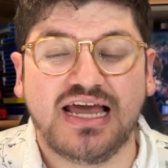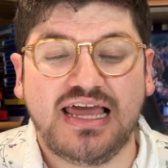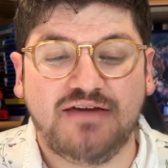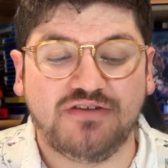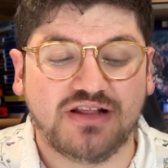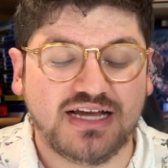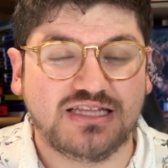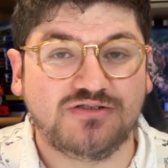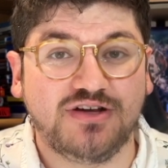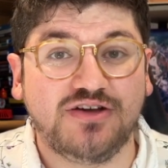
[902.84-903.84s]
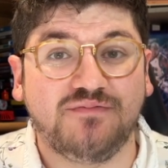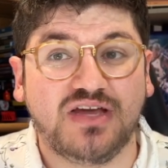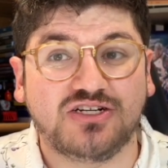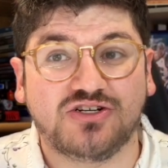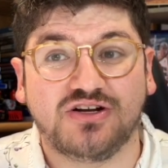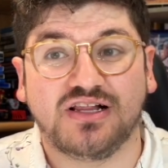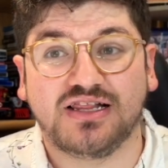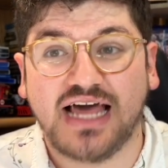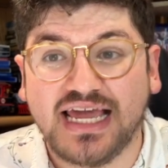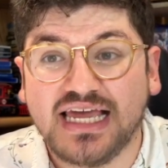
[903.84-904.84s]
If you like this video, make sure to
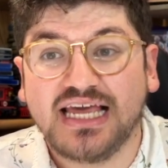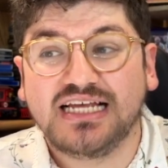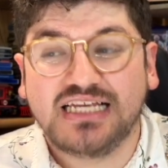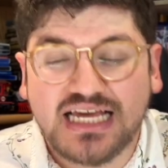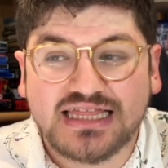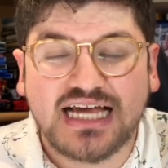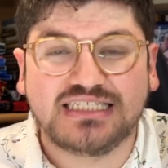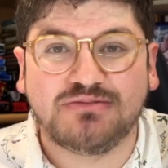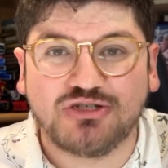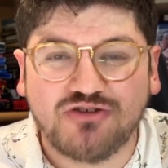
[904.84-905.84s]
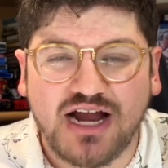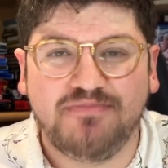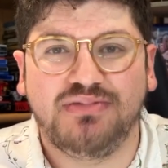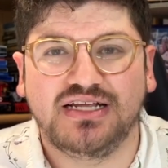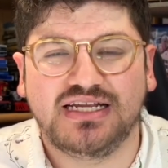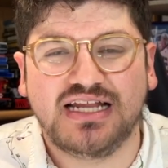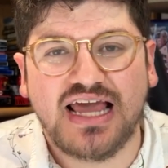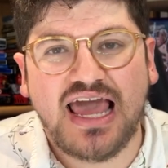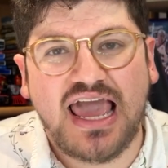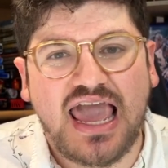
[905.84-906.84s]
like, hit that subscribe button,
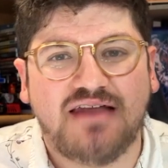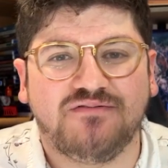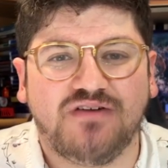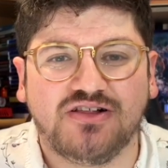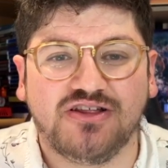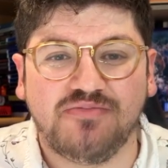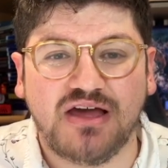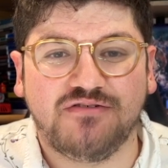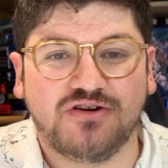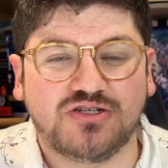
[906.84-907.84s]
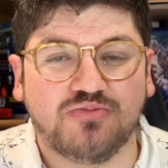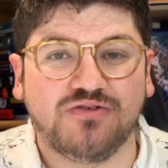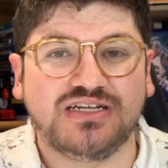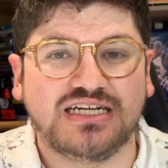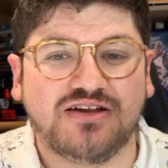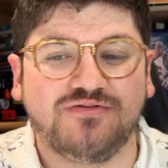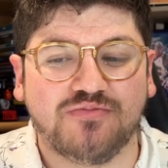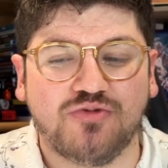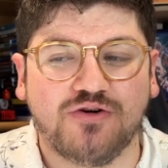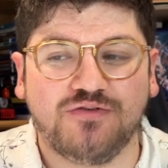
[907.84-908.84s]
and follow the Beniverse Movie Channel for
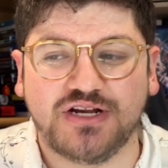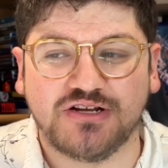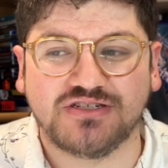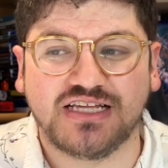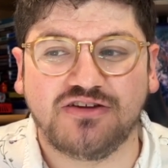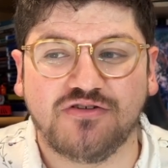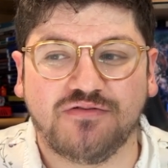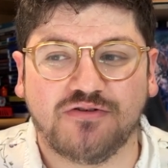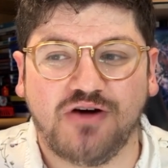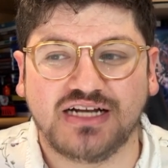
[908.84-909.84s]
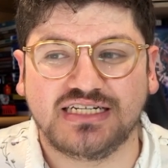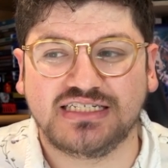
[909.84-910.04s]
more videos. Thank you all for watching.